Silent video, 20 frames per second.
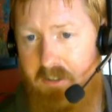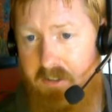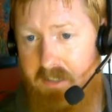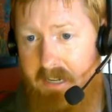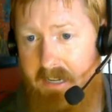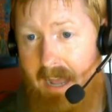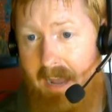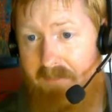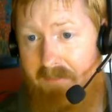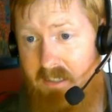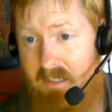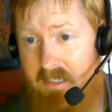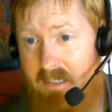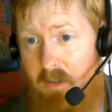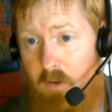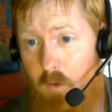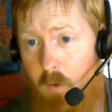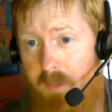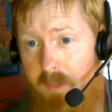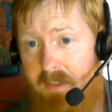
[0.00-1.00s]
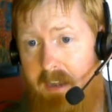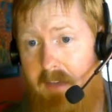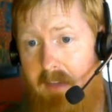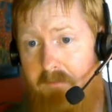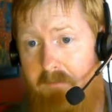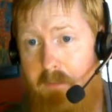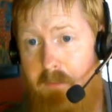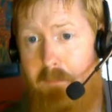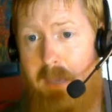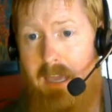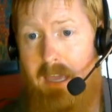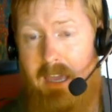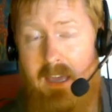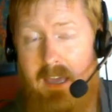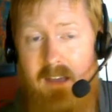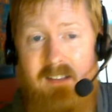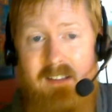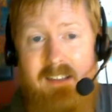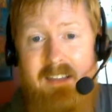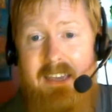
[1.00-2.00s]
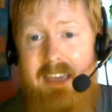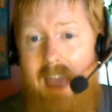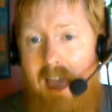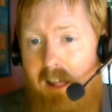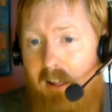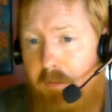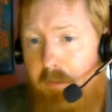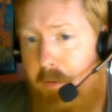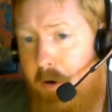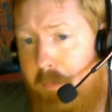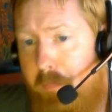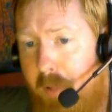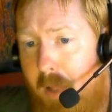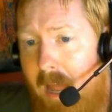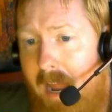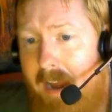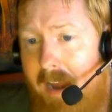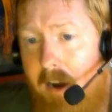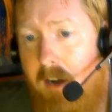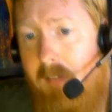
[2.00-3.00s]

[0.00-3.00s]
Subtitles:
and have to deal with an MVP caliber player